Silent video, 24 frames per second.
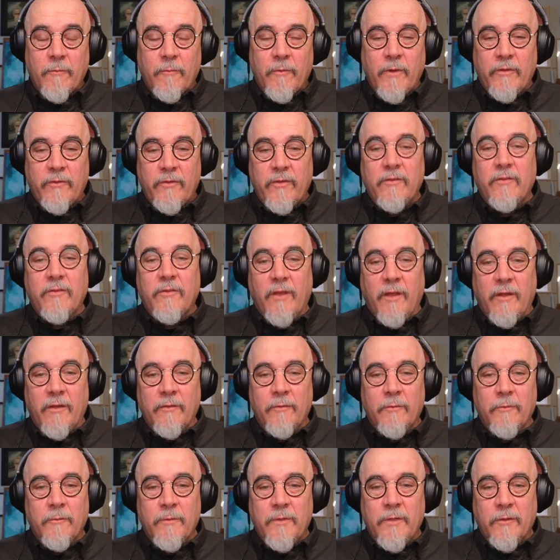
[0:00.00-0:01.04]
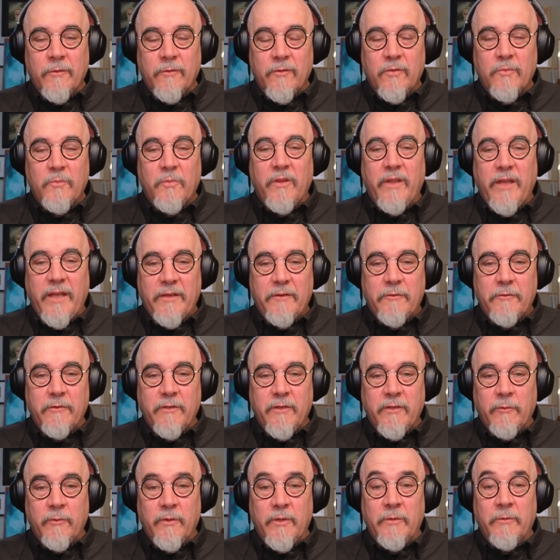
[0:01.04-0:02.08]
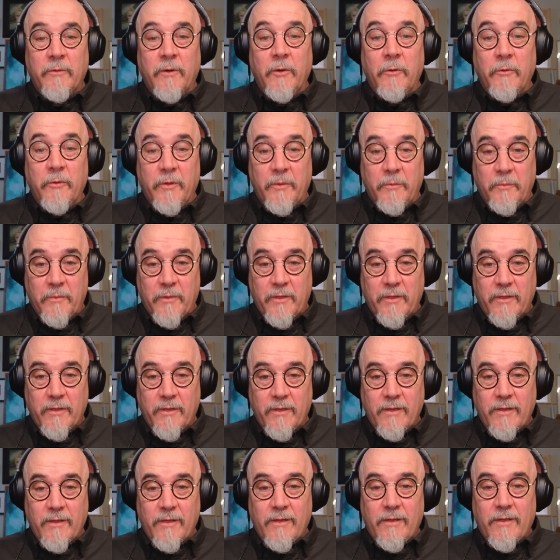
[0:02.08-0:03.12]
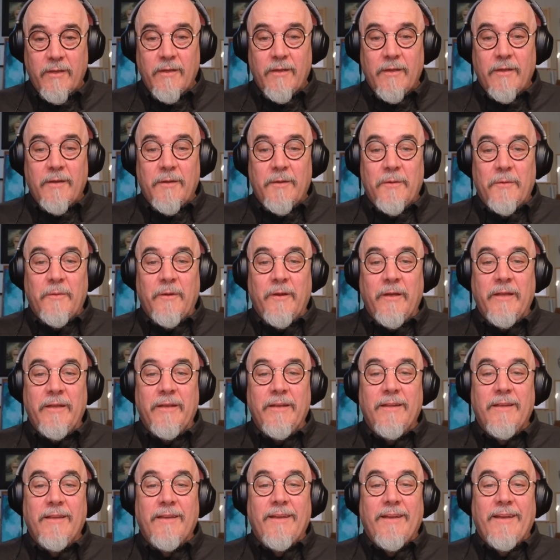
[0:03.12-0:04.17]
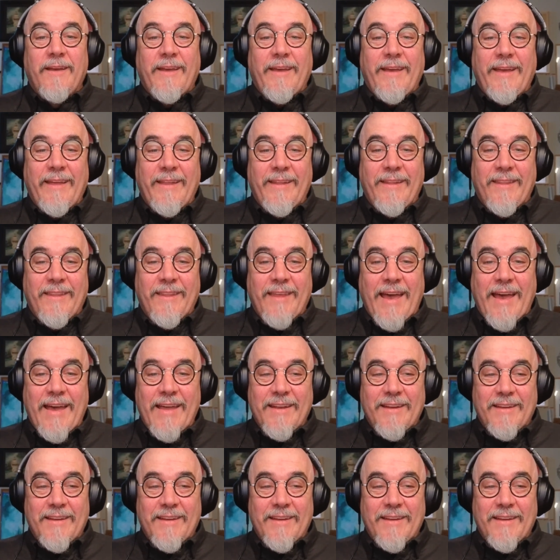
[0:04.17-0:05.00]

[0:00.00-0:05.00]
as he says, we don't just plant trees, we grow them, right? And that